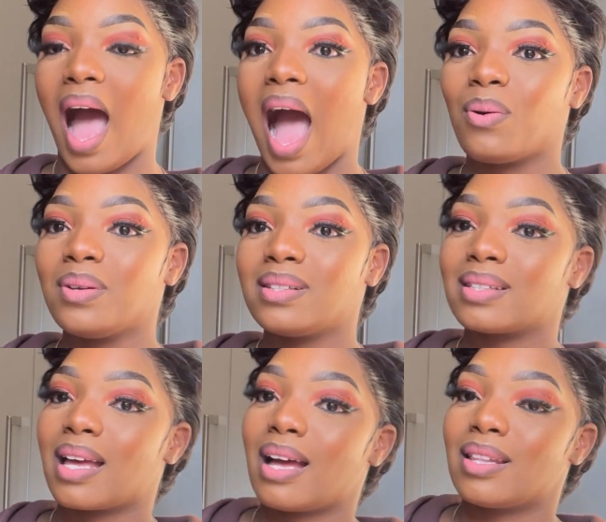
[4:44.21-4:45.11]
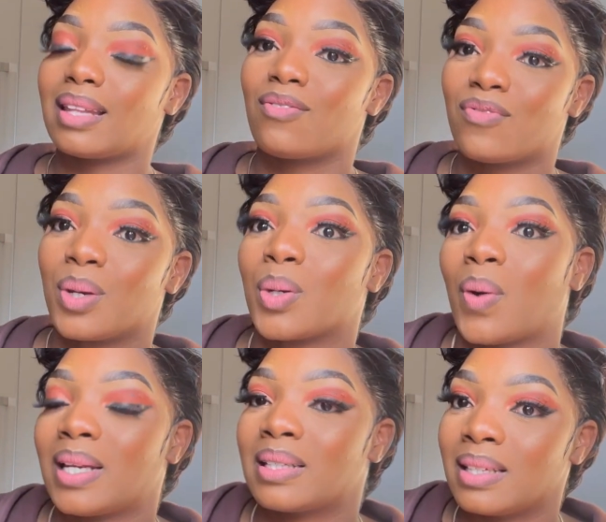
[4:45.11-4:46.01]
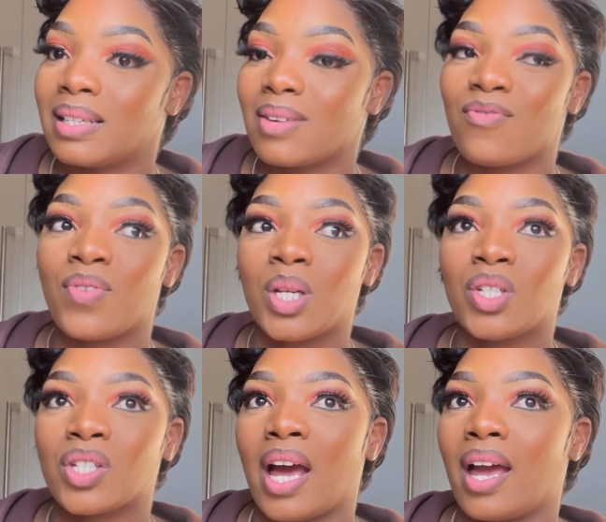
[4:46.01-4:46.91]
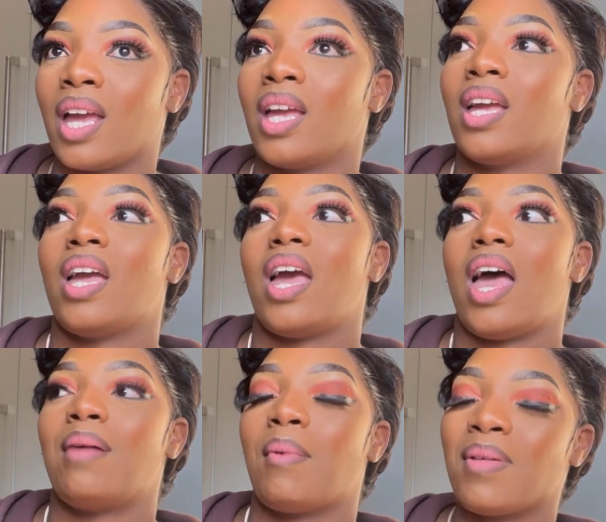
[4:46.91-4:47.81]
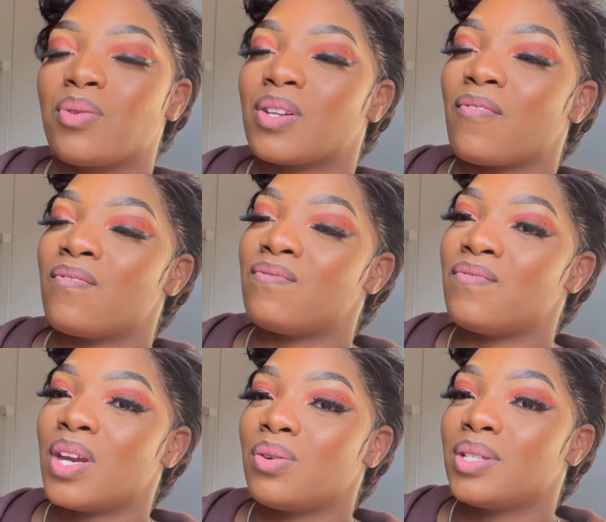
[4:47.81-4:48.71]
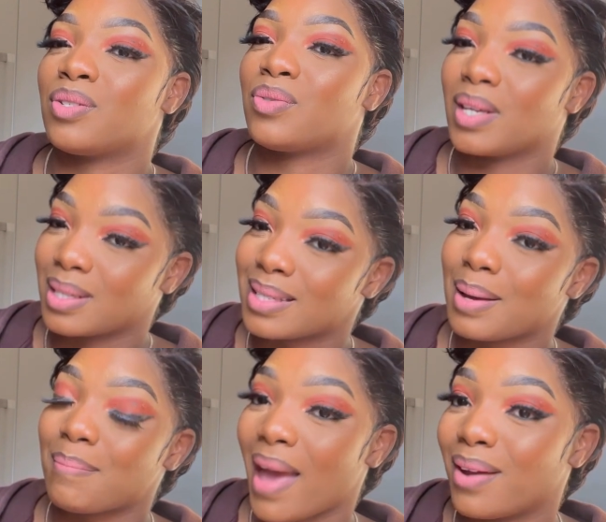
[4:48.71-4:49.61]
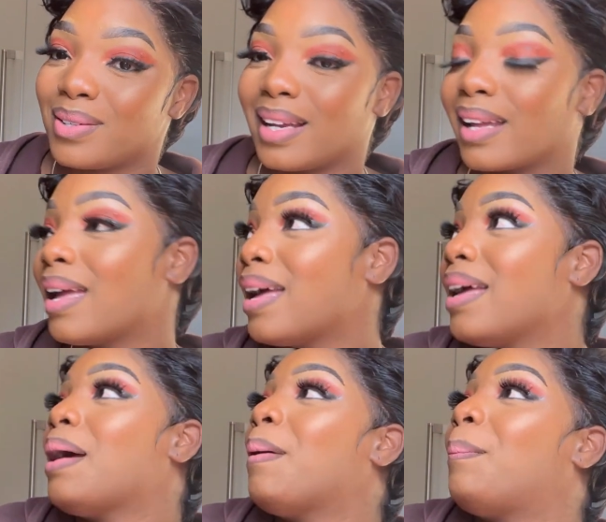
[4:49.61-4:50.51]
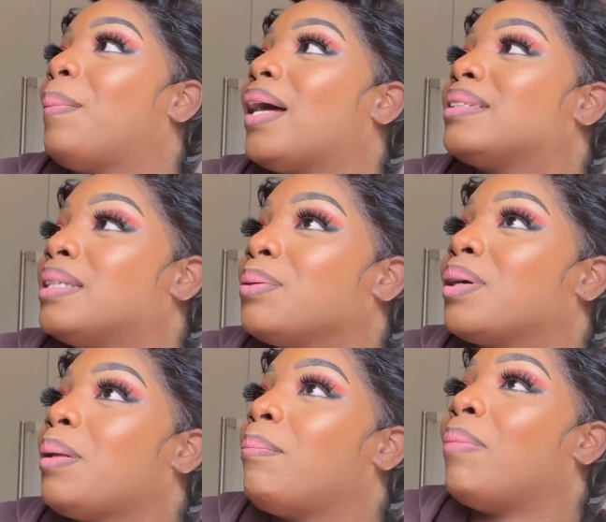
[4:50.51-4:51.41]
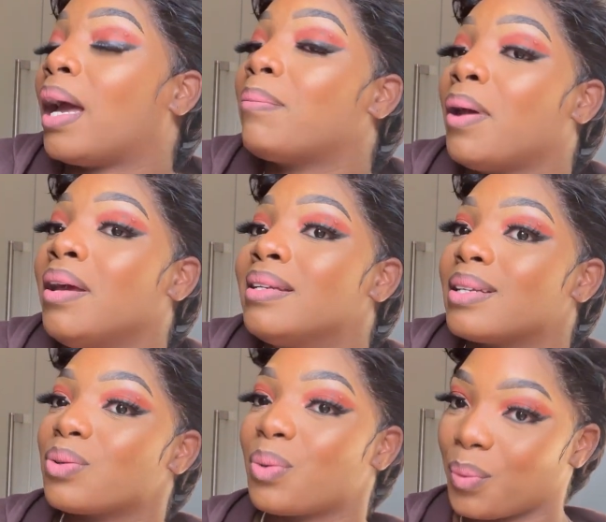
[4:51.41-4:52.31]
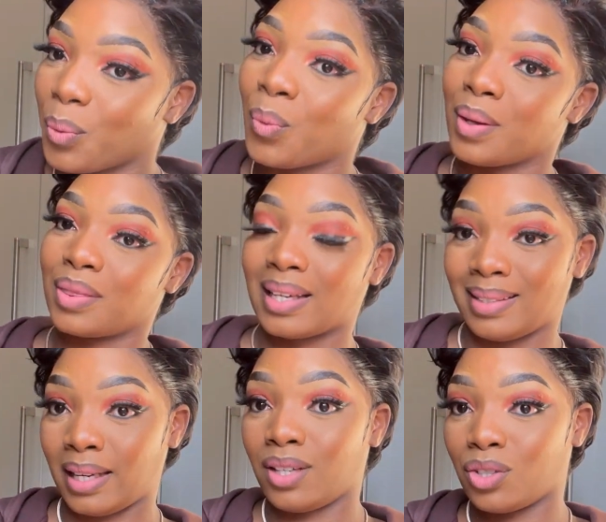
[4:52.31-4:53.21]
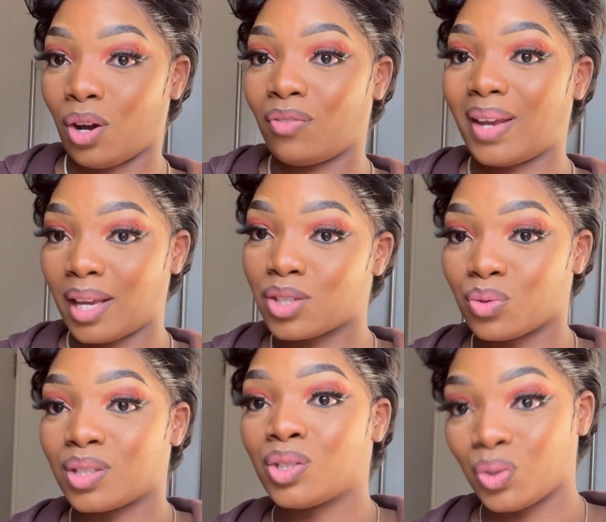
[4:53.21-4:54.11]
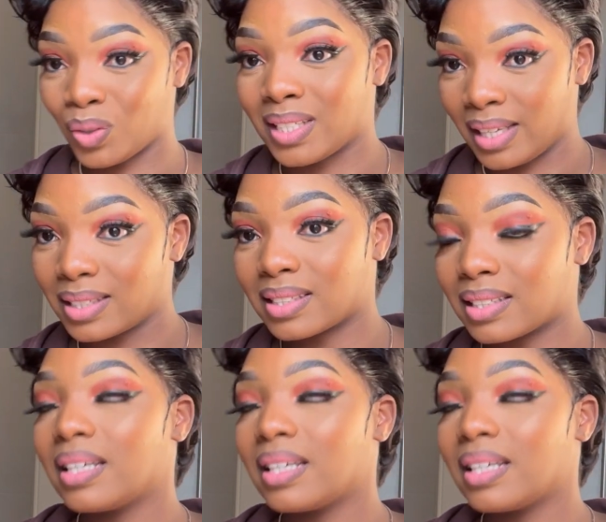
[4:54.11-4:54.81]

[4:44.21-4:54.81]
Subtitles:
I was a very quiet kid, very shy, and my mother was a very strict parent, like a typical black parent with a dash of extra strictness.